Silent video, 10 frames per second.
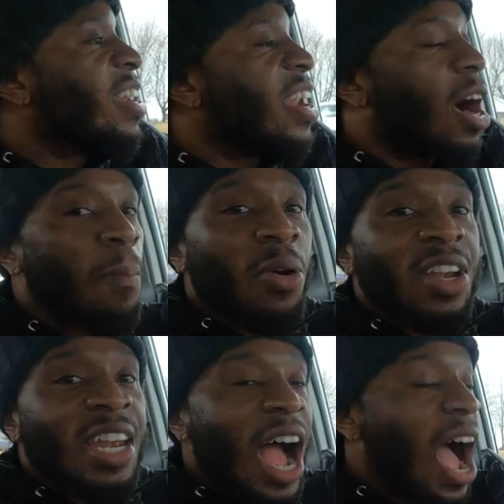
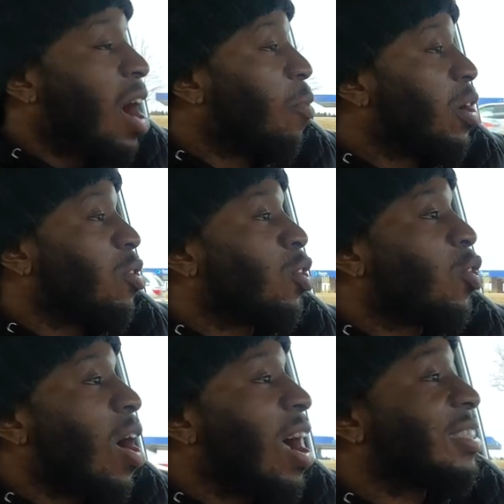number 9. We on the
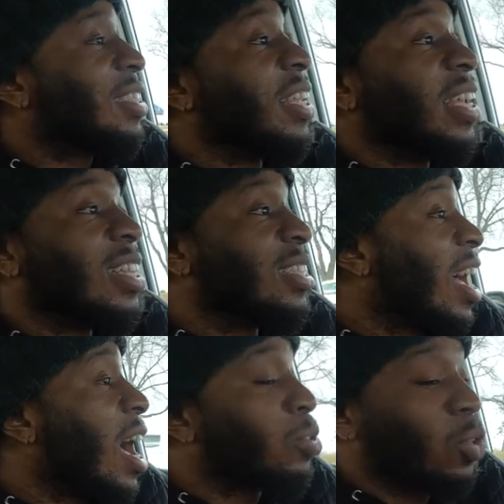grind to the end of
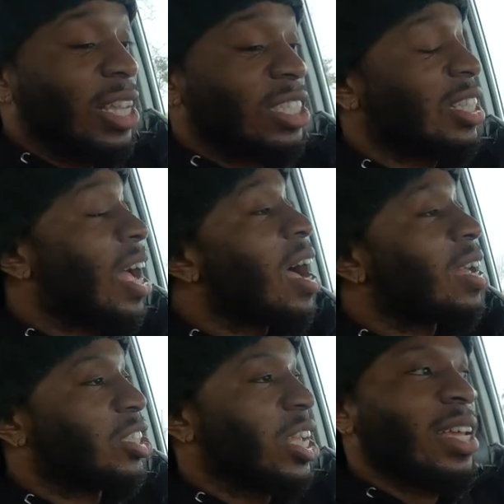time, so let's
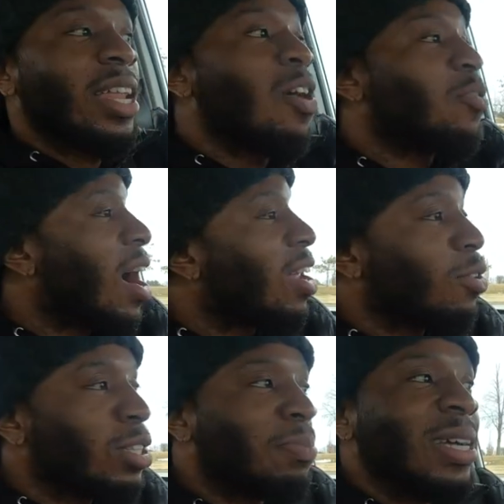shine. Check it out now. I
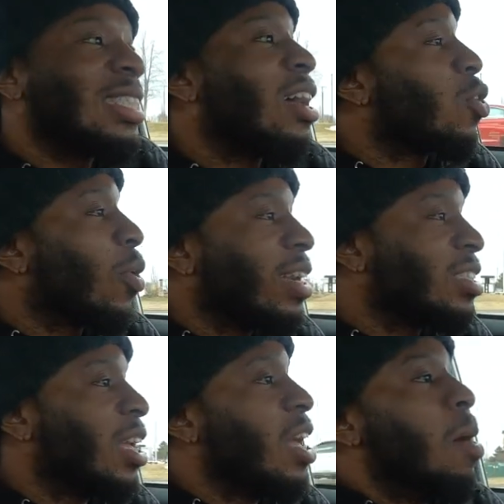know this might sound
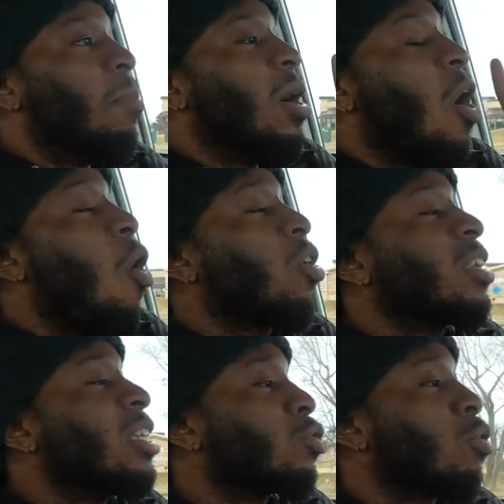crazy, but all
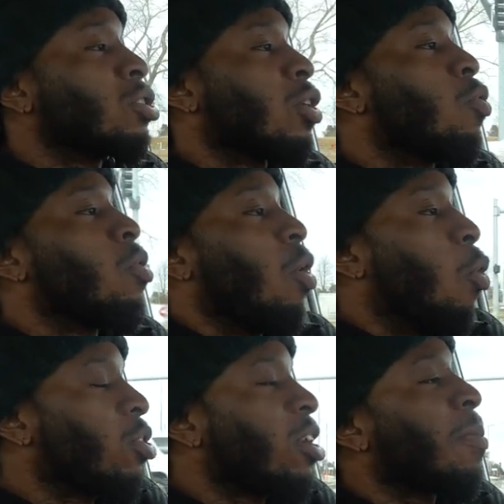of these orders are going.
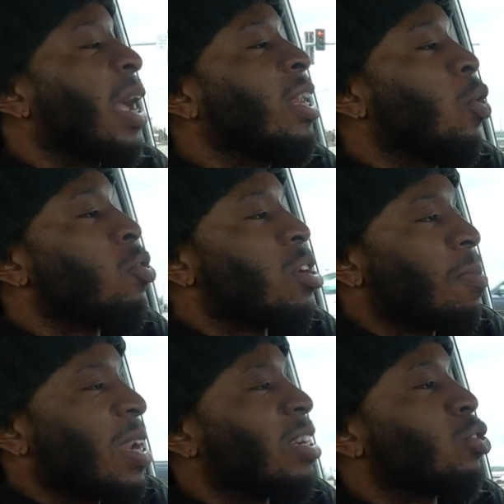Order number 8 and order
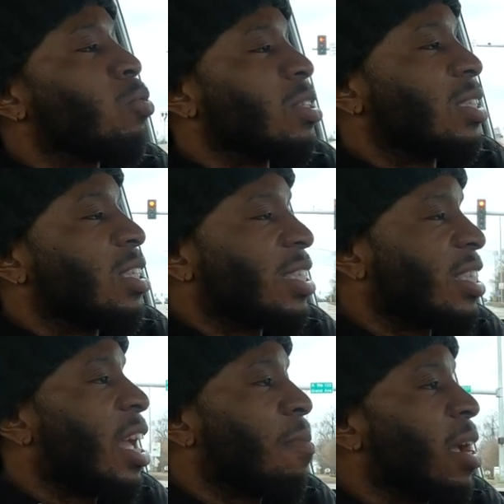number 9 is going to the
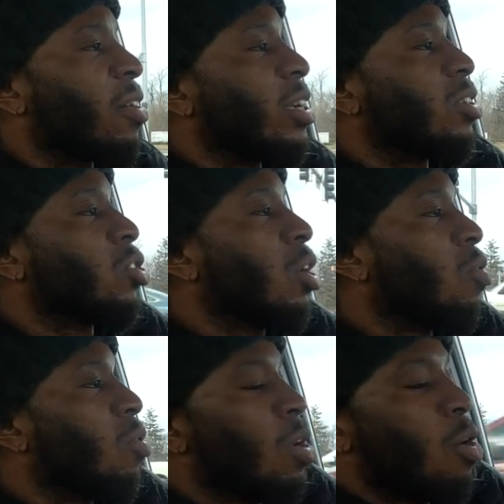same area.
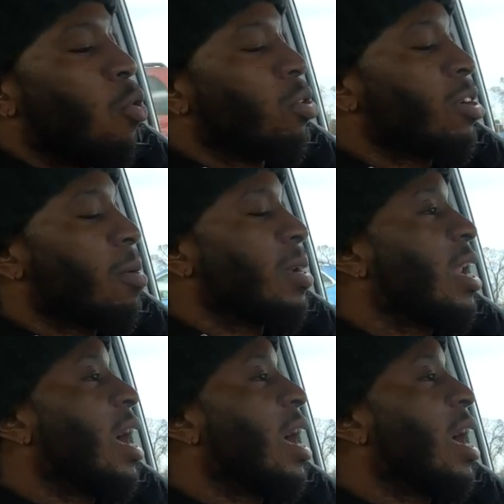So, order number